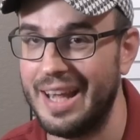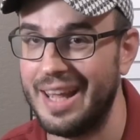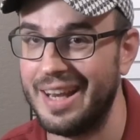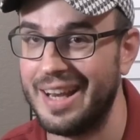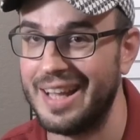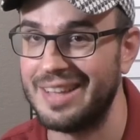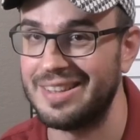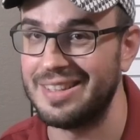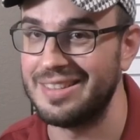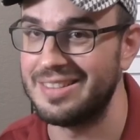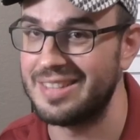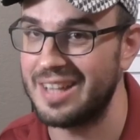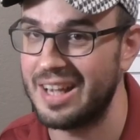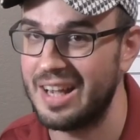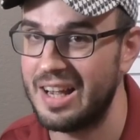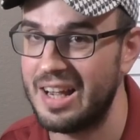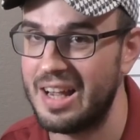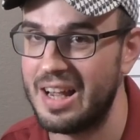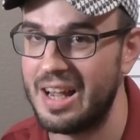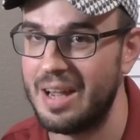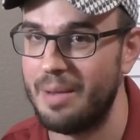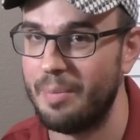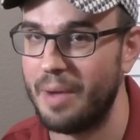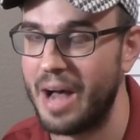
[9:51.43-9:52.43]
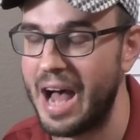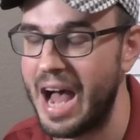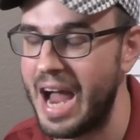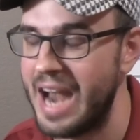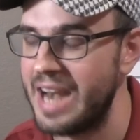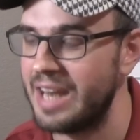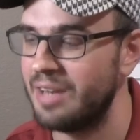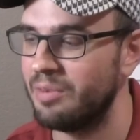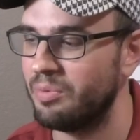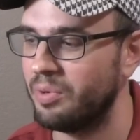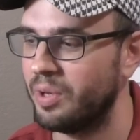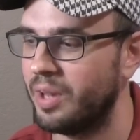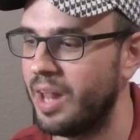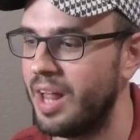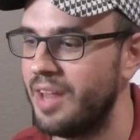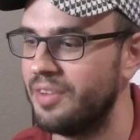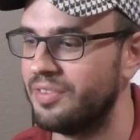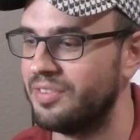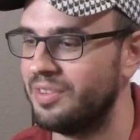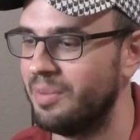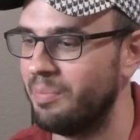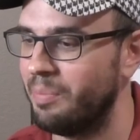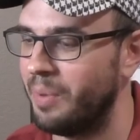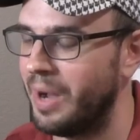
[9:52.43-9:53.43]
And at the time, I didn't
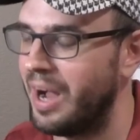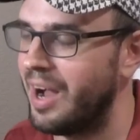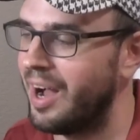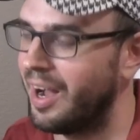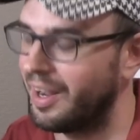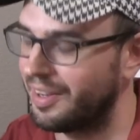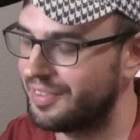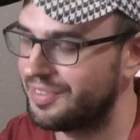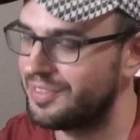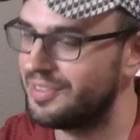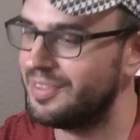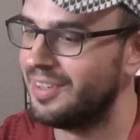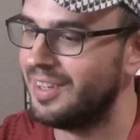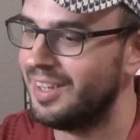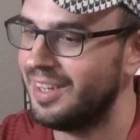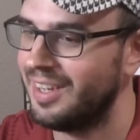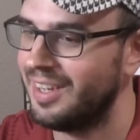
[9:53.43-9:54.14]
realize the box